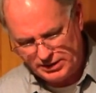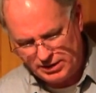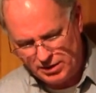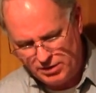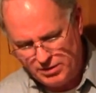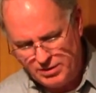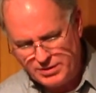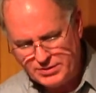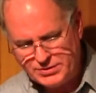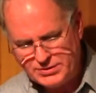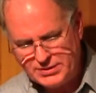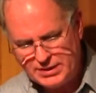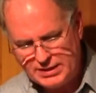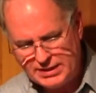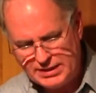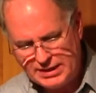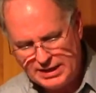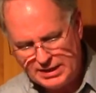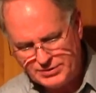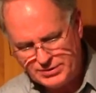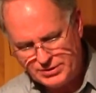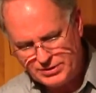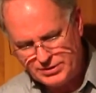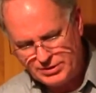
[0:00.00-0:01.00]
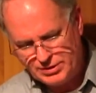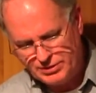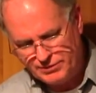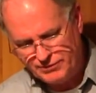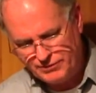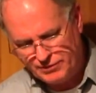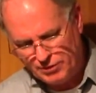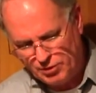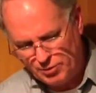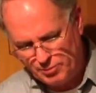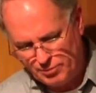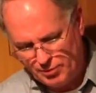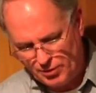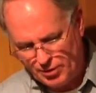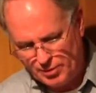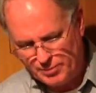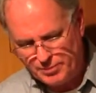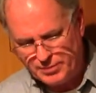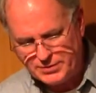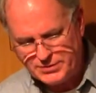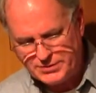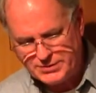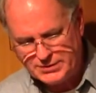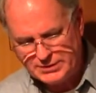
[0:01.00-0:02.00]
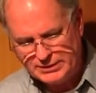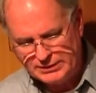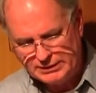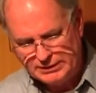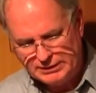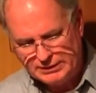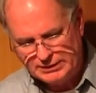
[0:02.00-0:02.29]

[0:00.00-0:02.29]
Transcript: notice that he has a twofold purpose.